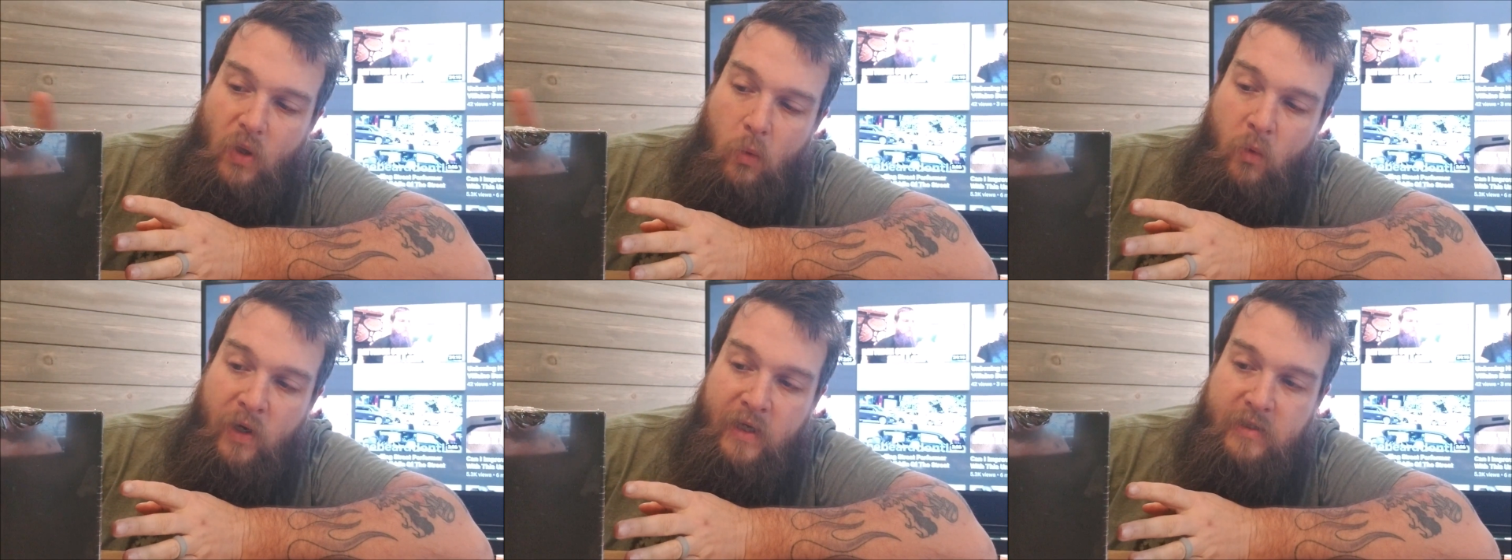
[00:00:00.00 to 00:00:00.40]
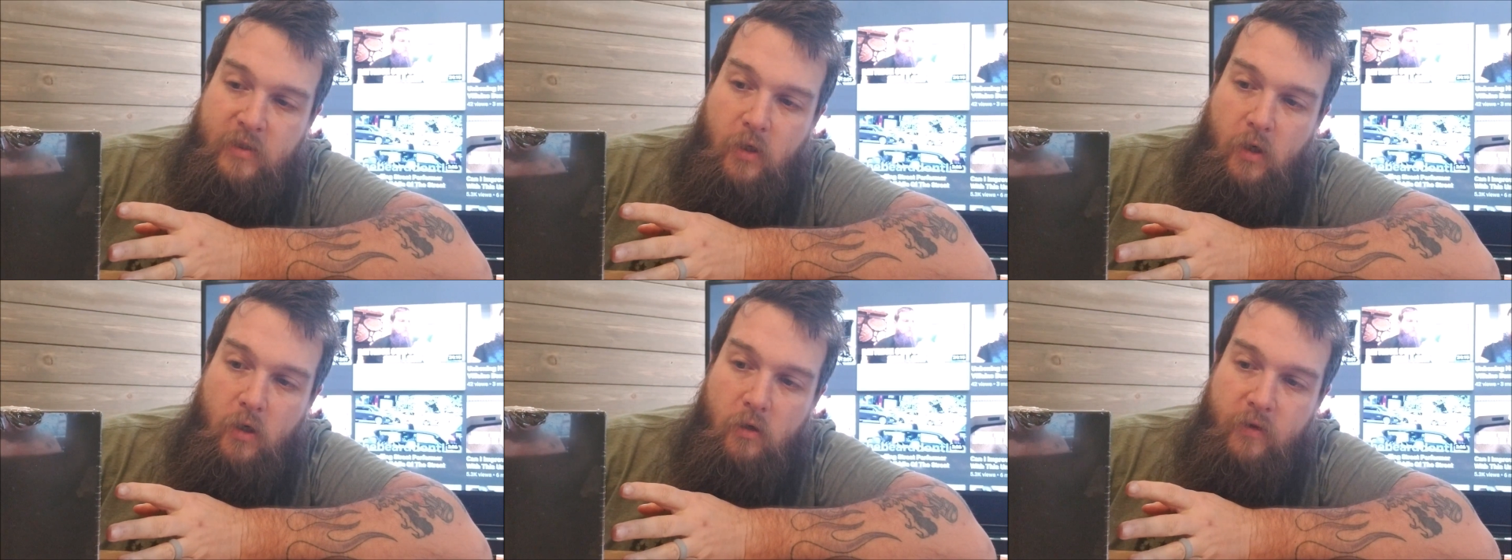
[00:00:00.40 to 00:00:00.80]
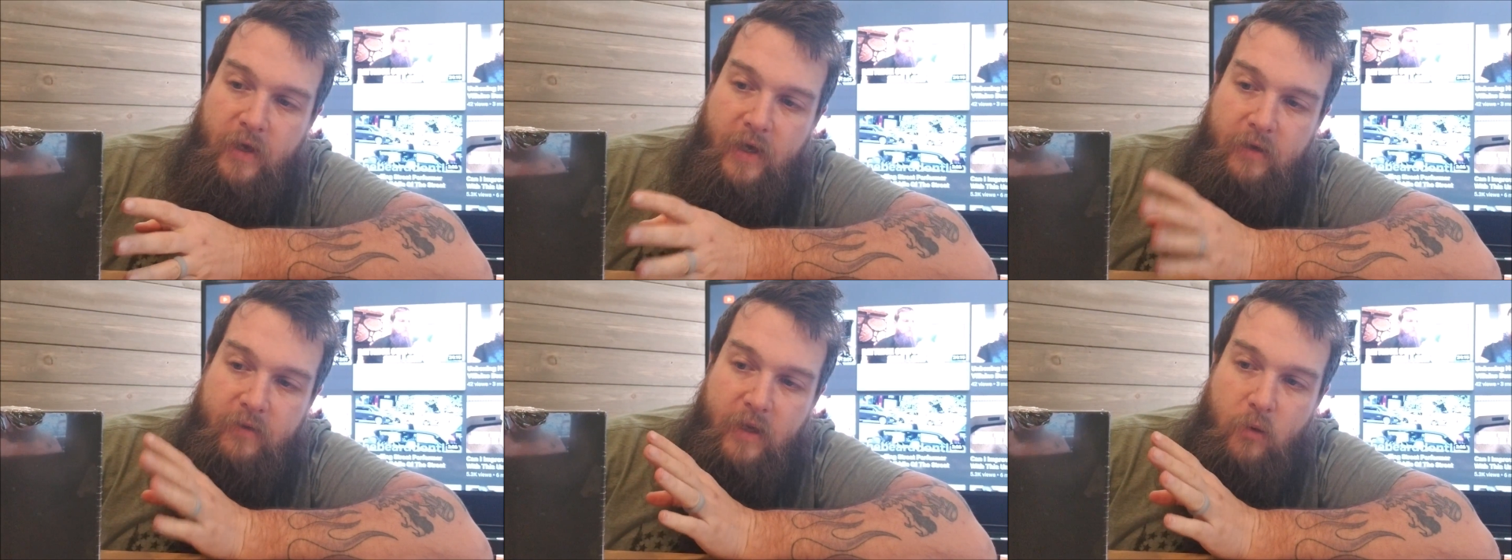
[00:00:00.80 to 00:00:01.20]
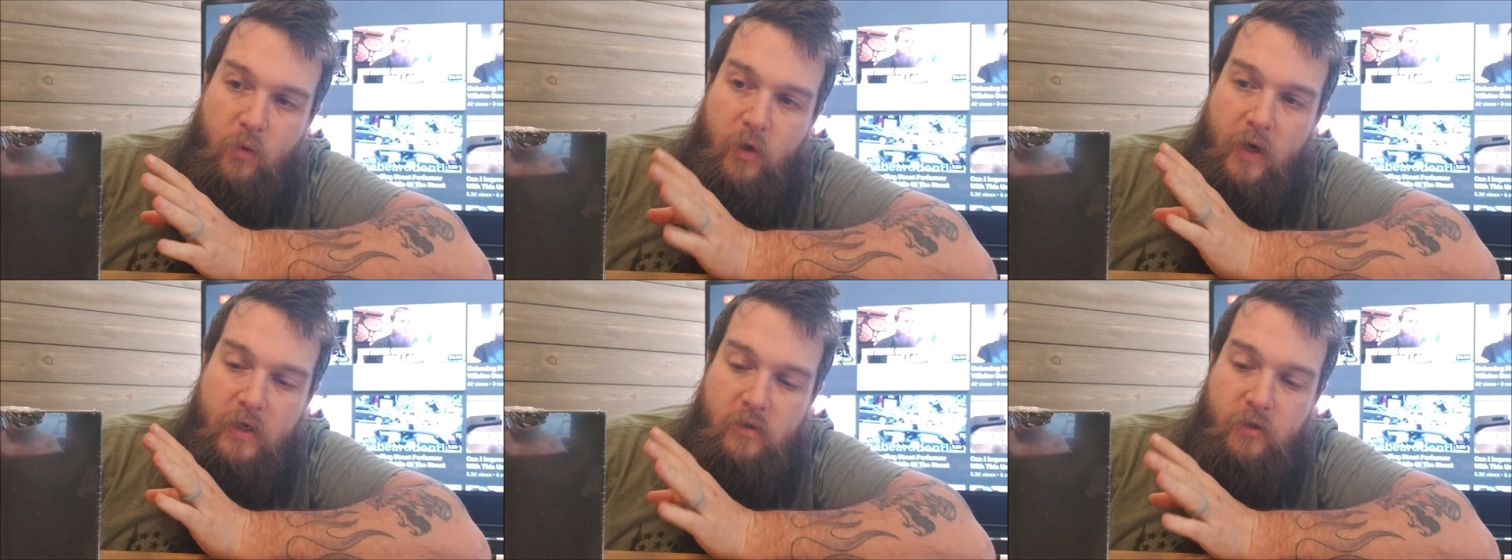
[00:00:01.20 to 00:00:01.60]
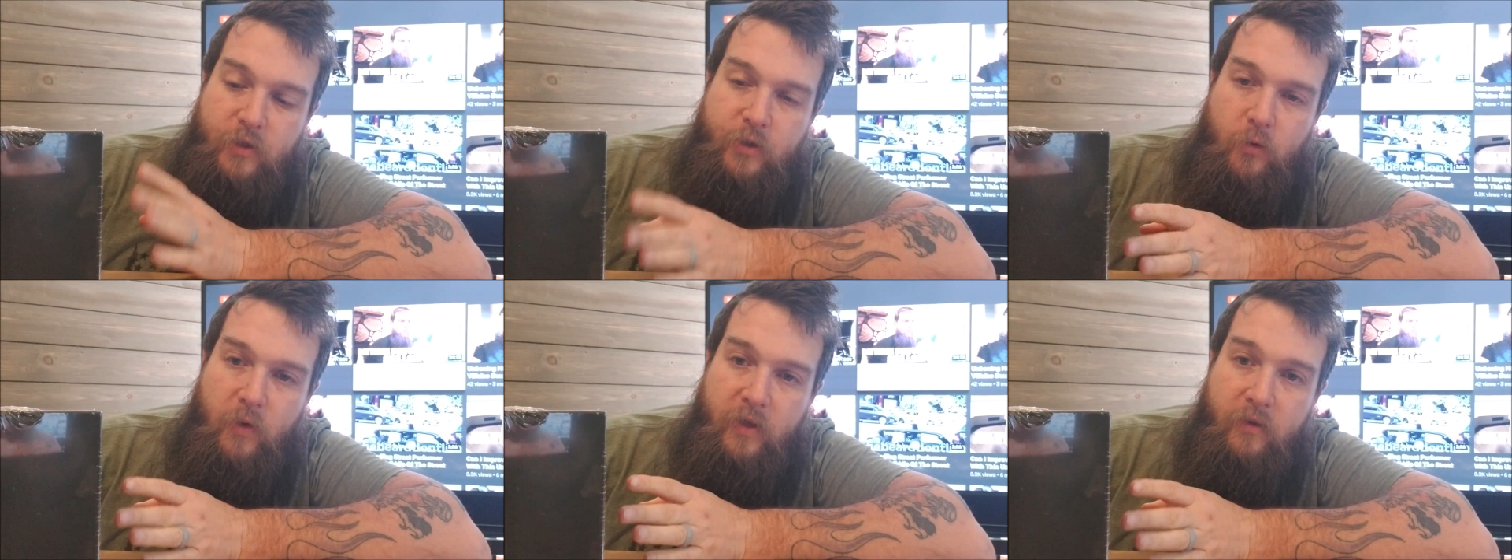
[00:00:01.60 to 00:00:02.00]
when I saw that they were actually
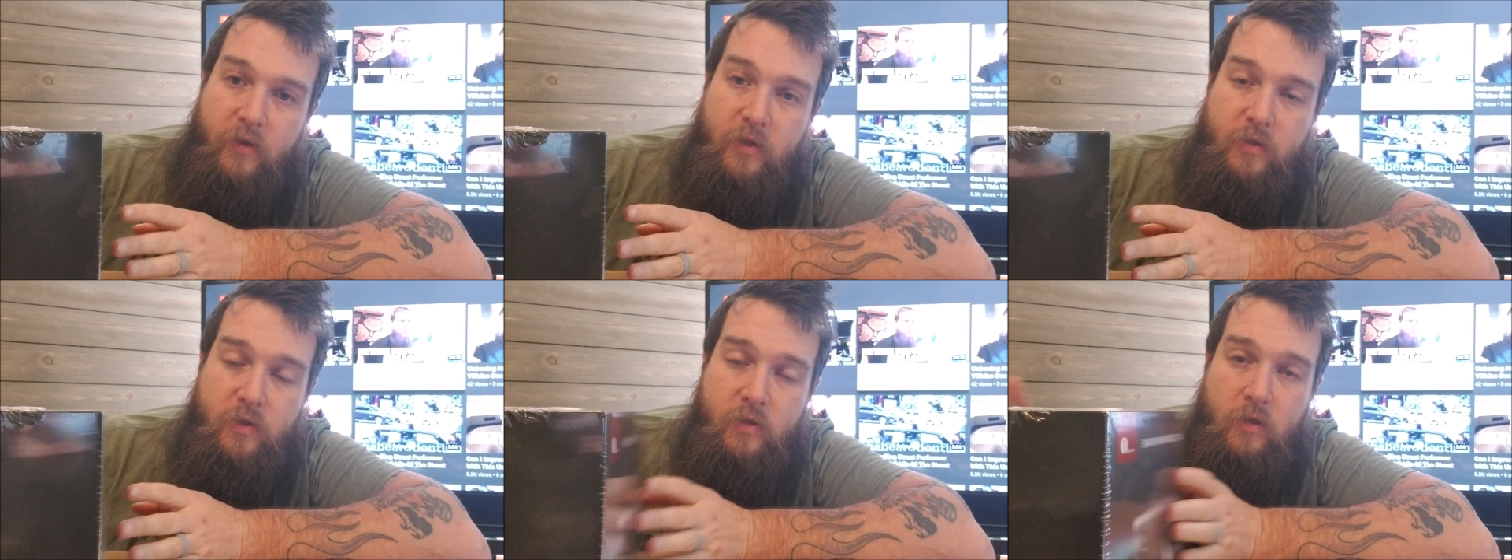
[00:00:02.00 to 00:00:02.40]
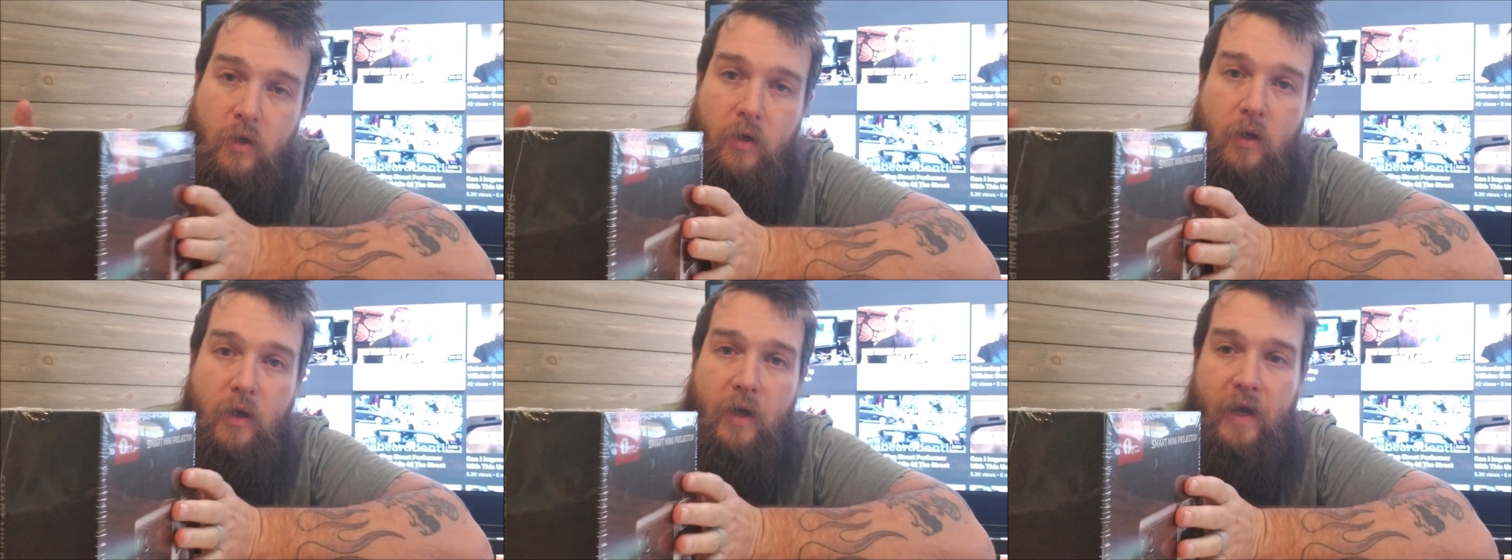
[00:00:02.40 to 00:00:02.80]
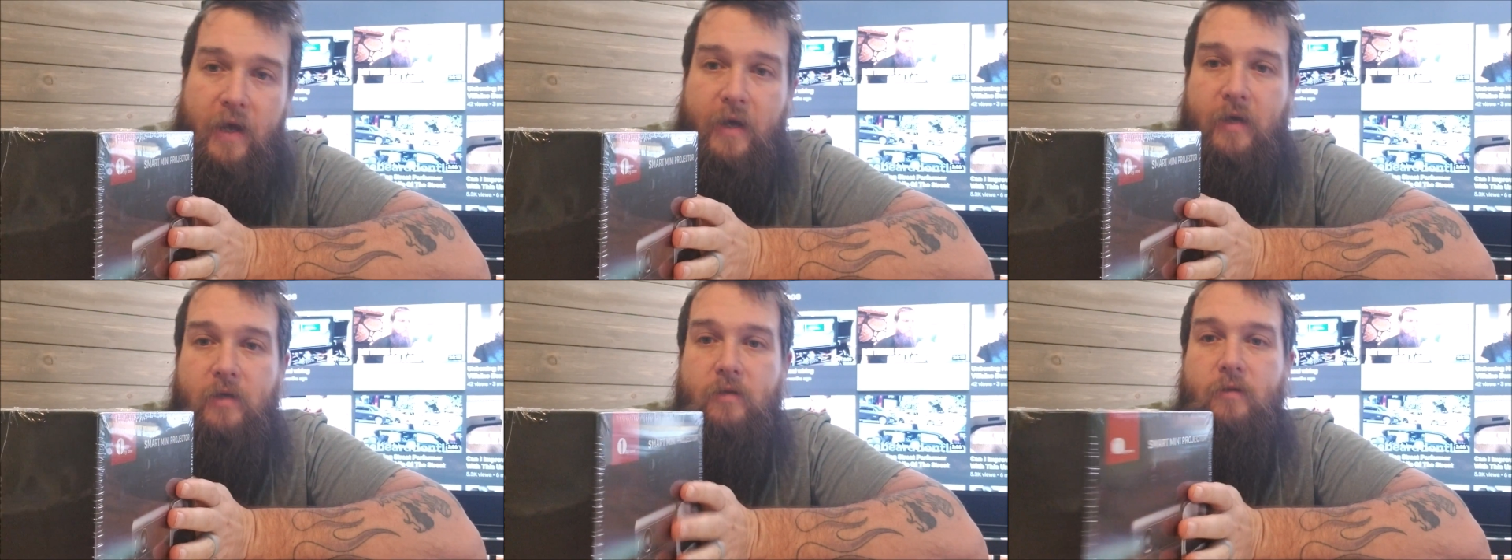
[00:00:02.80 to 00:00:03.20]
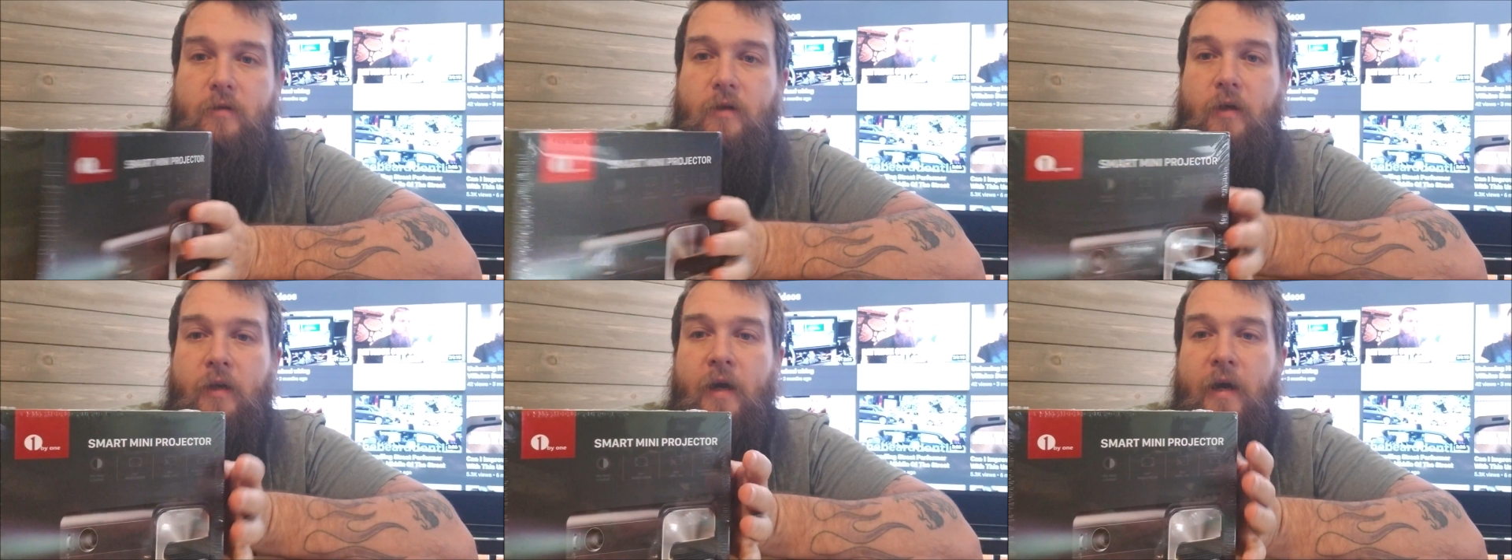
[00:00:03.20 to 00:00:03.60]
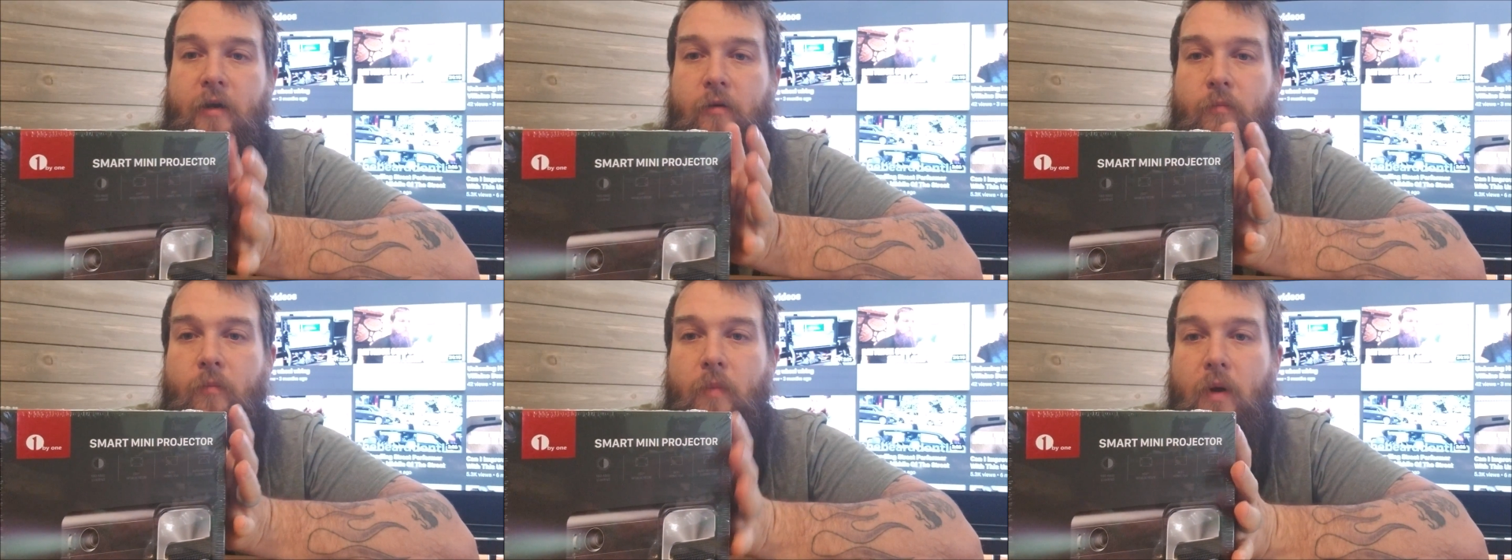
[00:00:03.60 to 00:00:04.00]
doing this as an
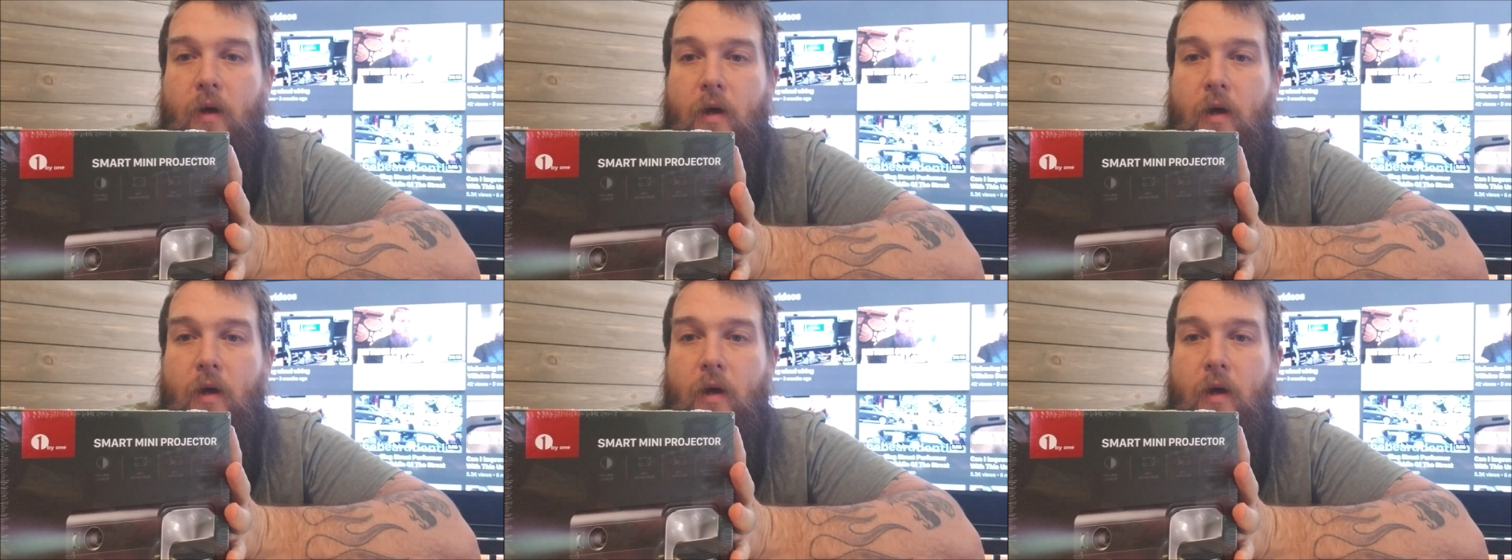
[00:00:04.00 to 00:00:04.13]
item,